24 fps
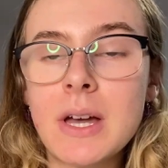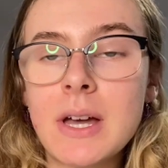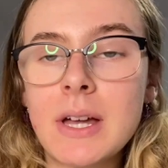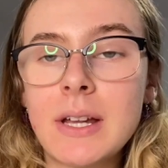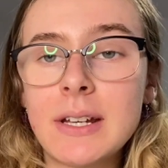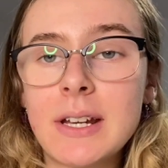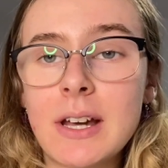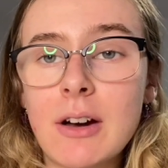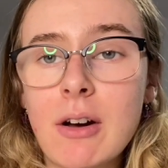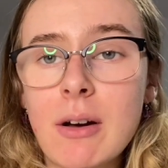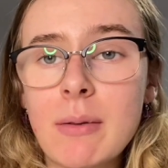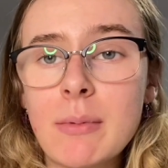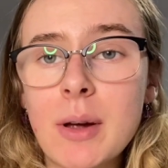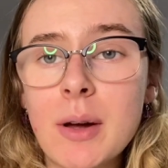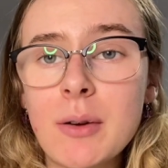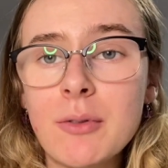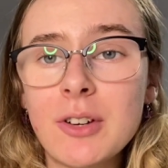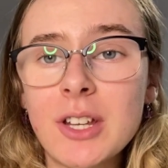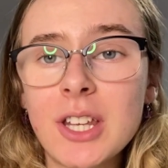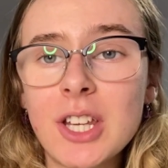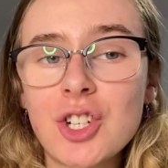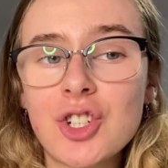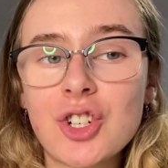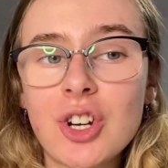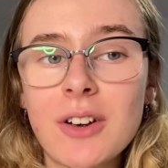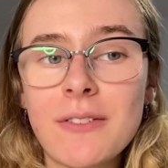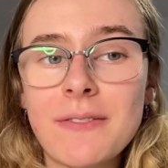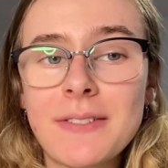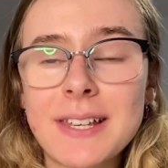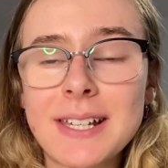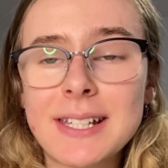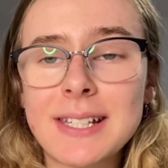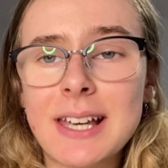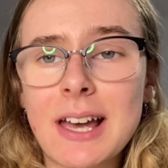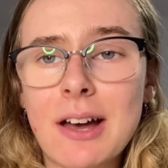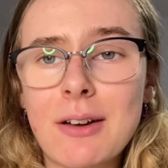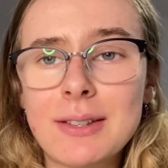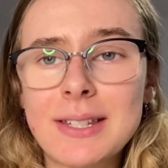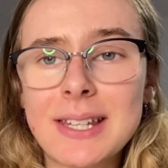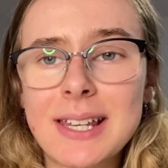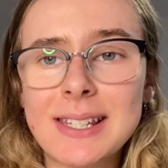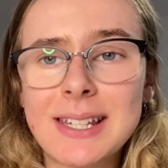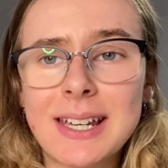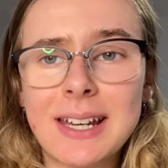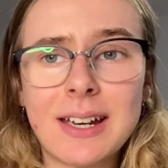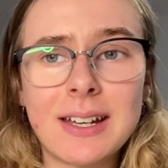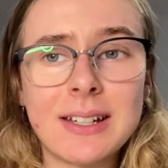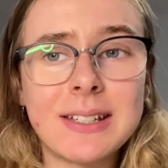Now, I'm not really sure if this counts
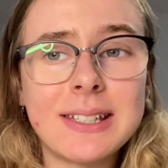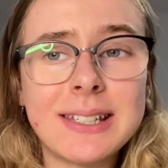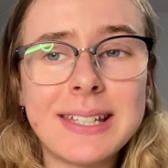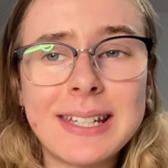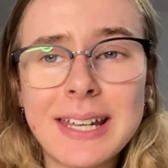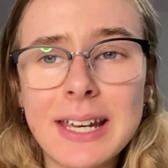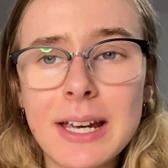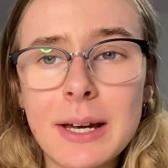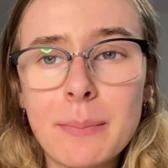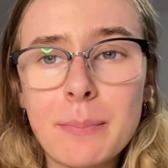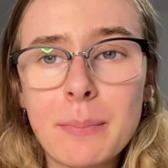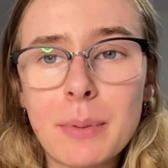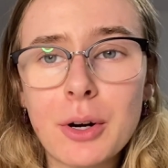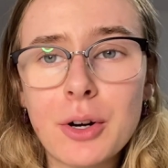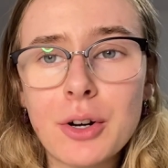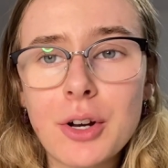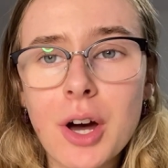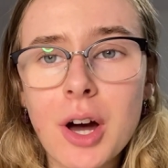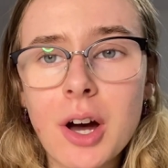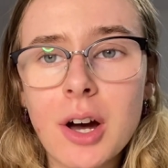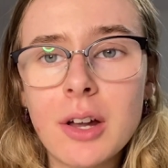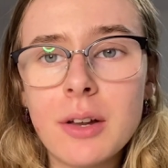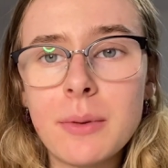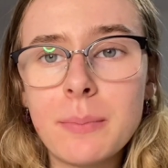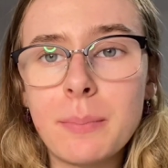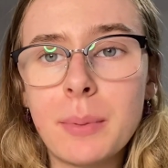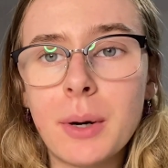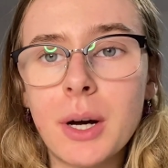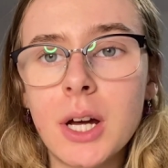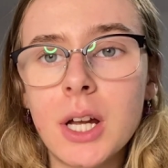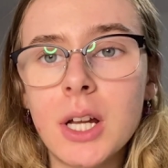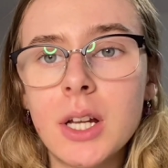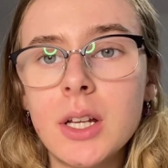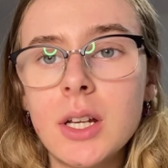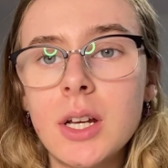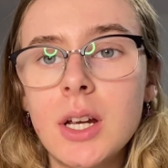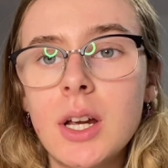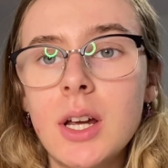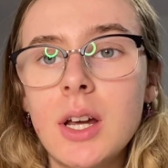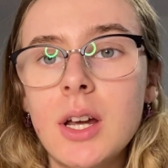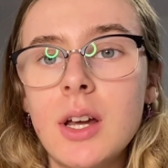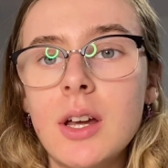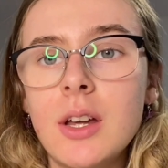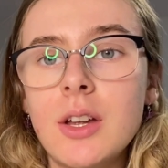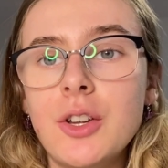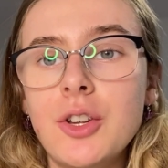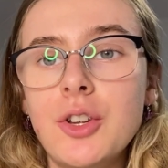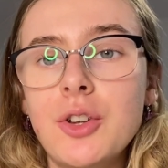as like a tip or not, but
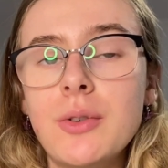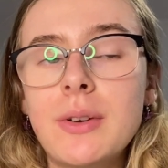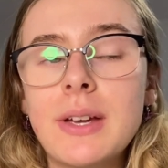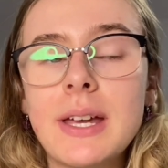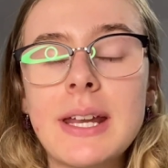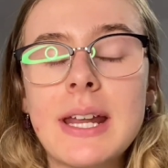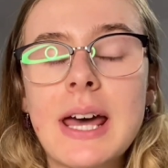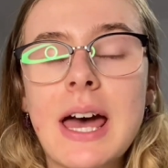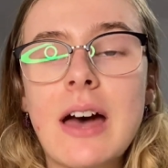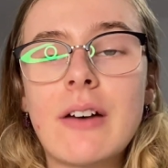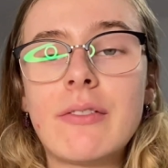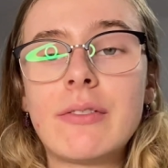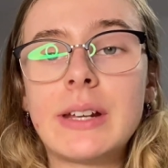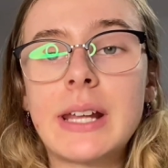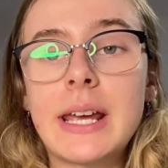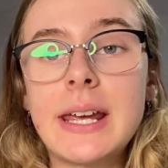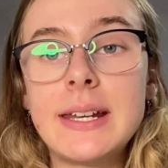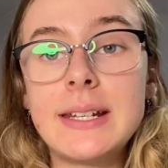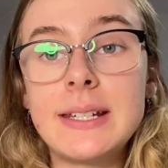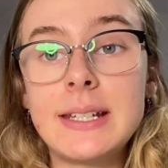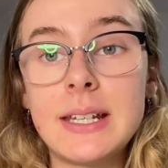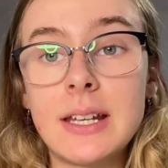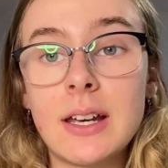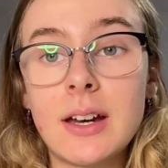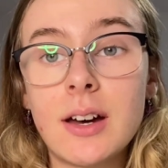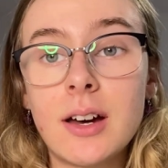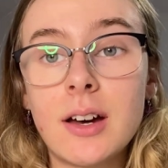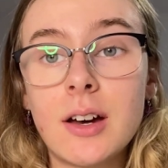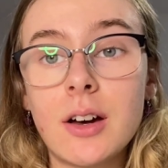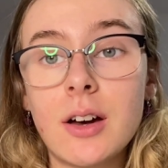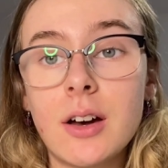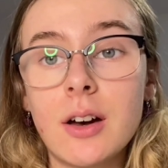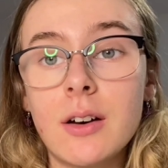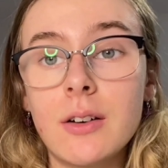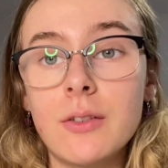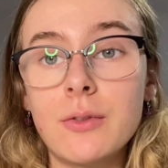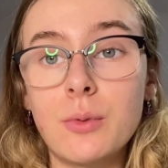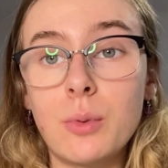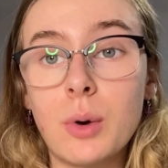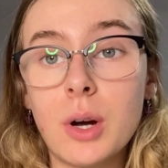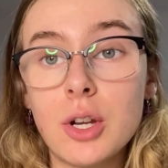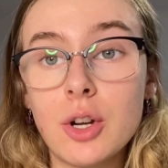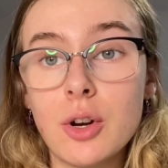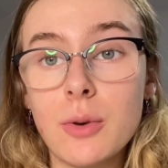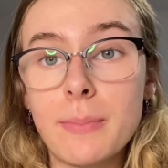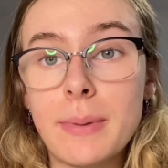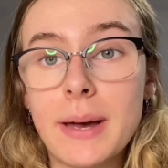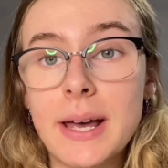you can have an idea of
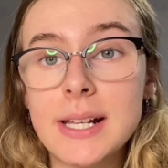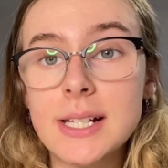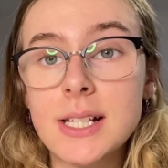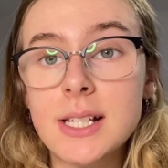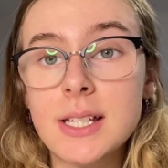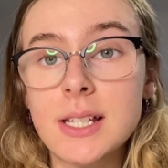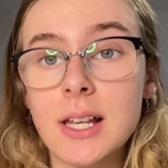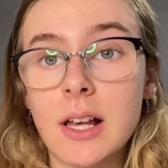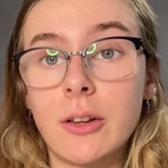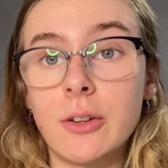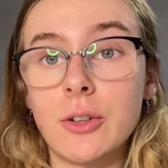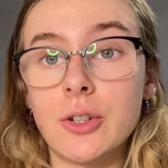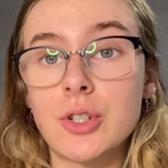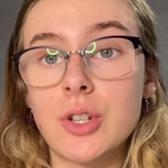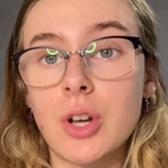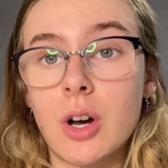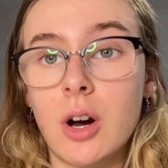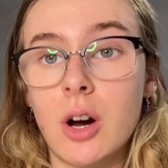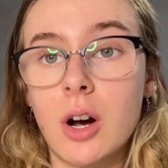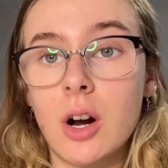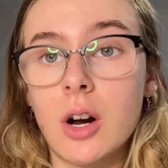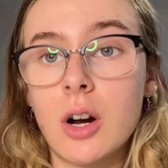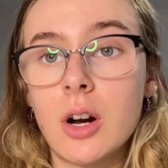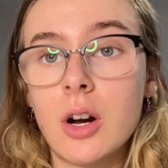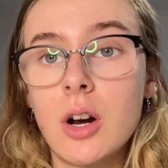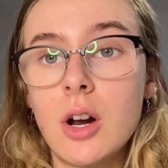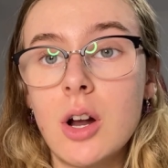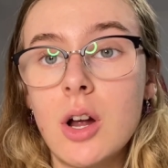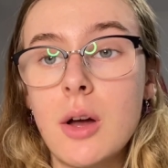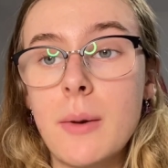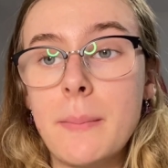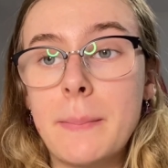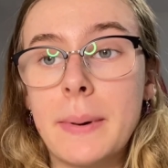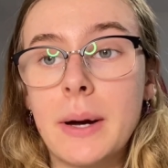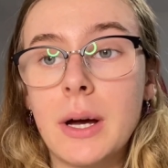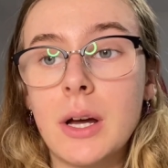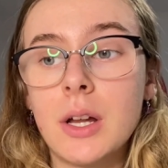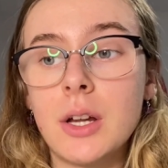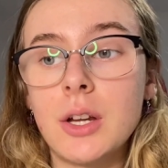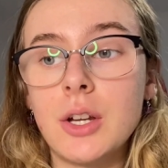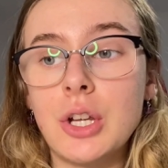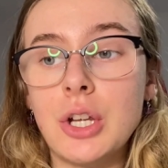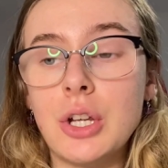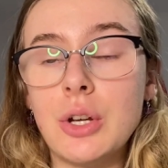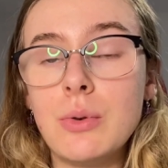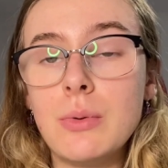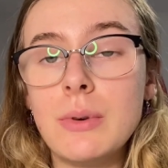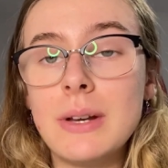what your best sellers are, but
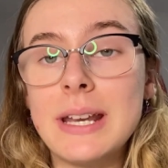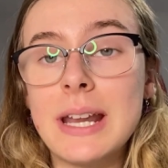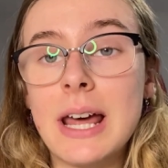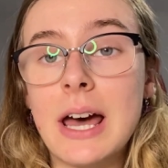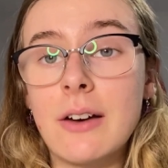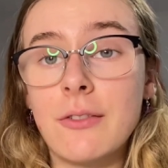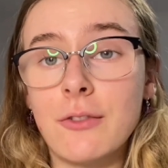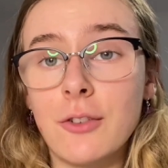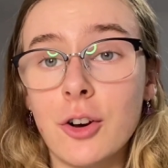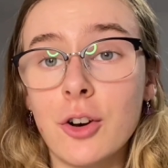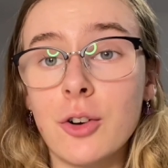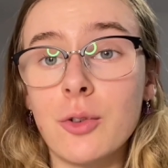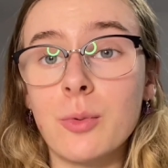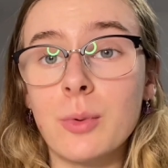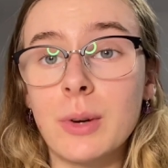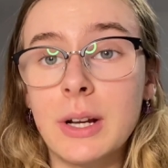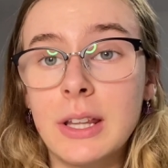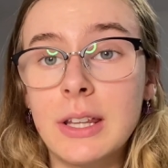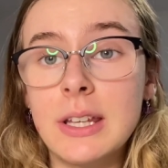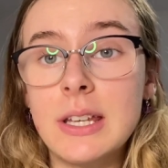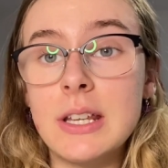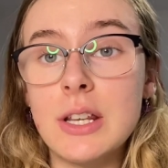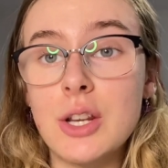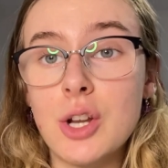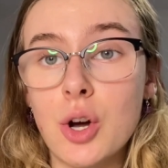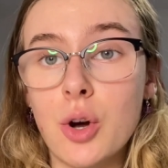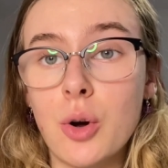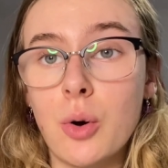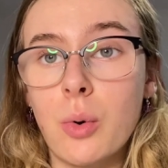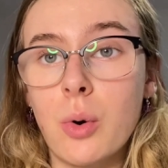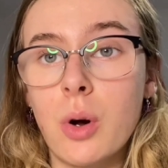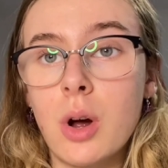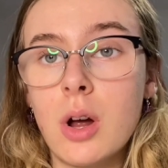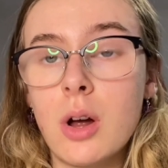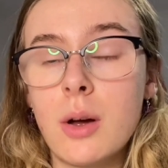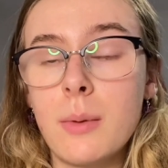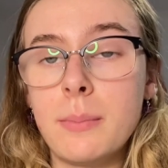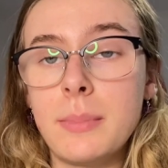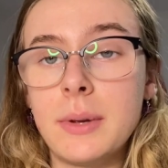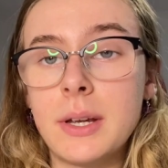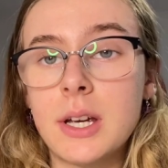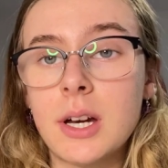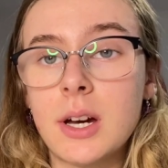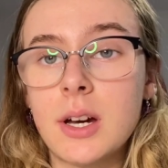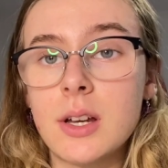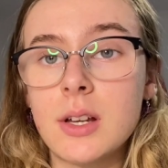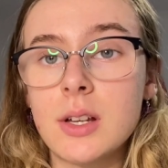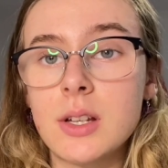you never really know,
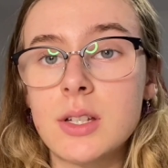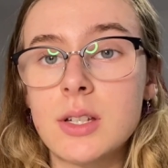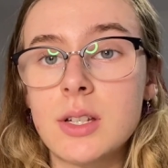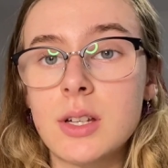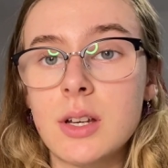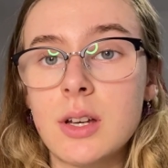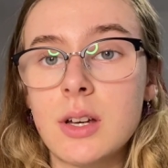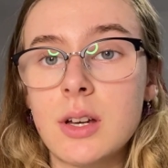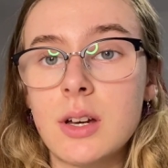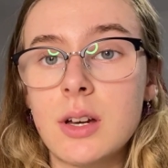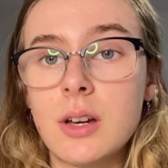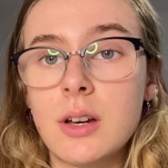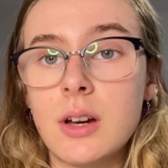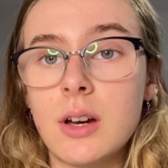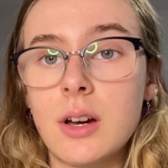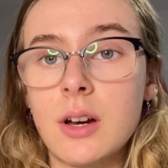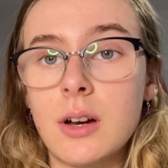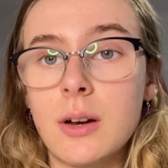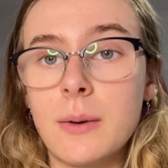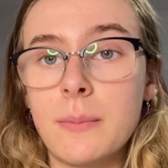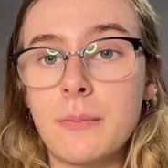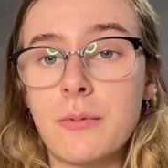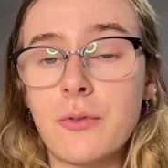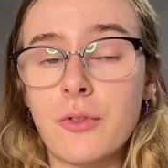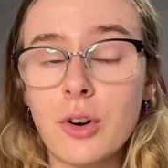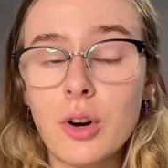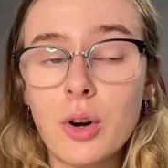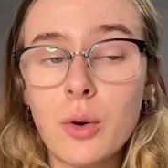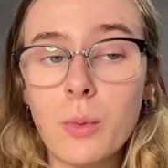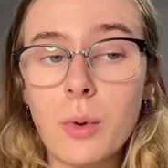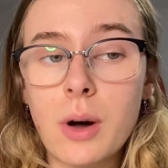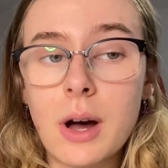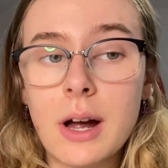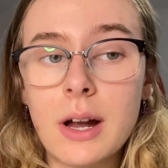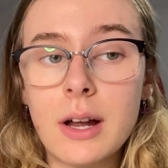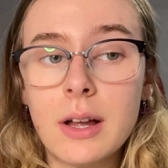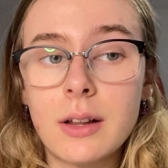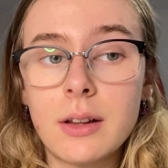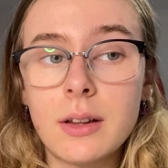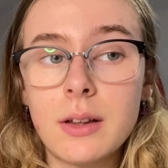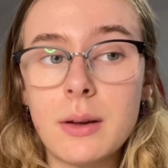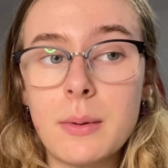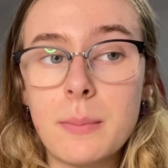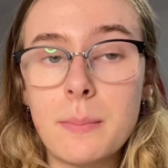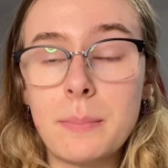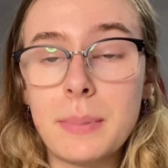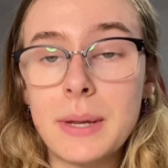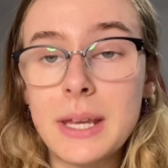because for a
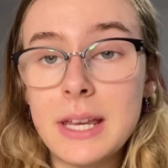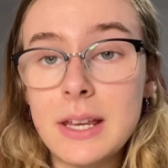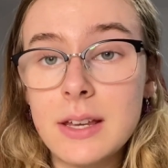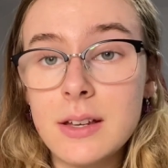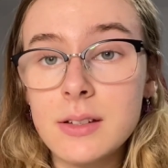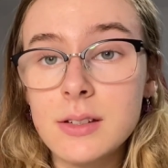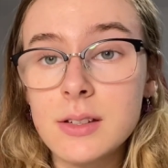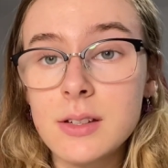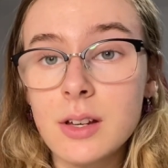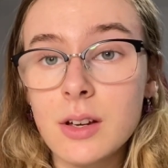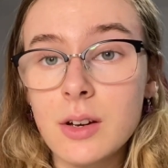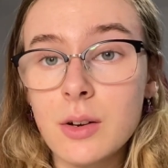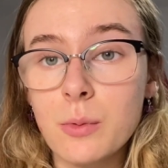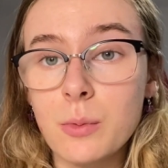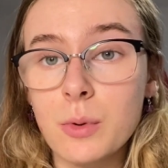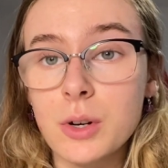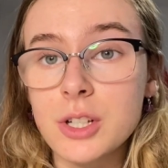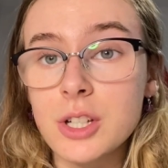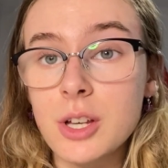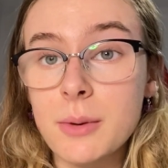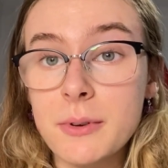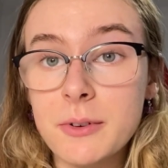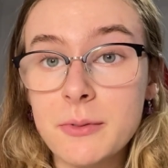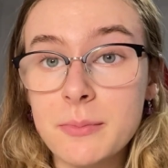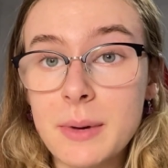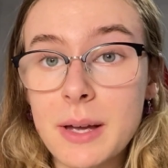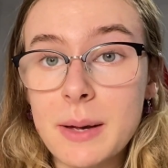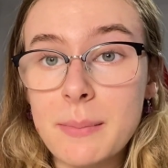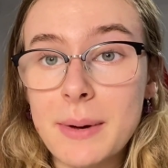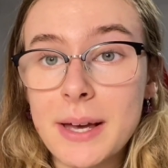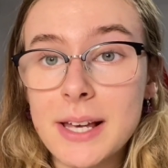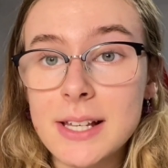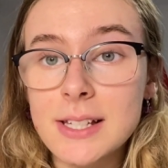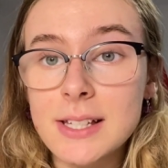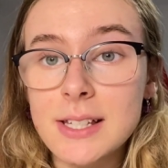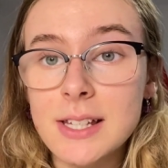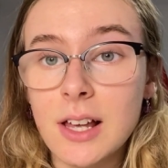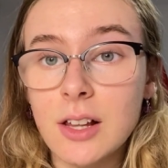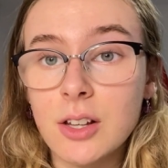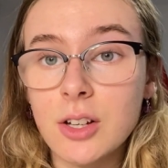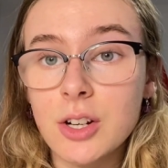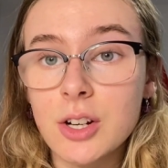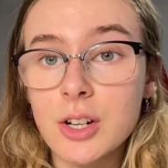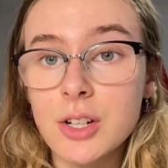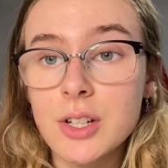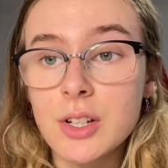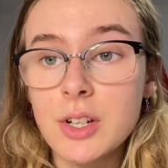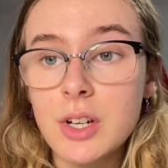while, bees were some of my best
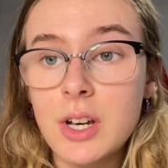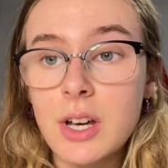sellers.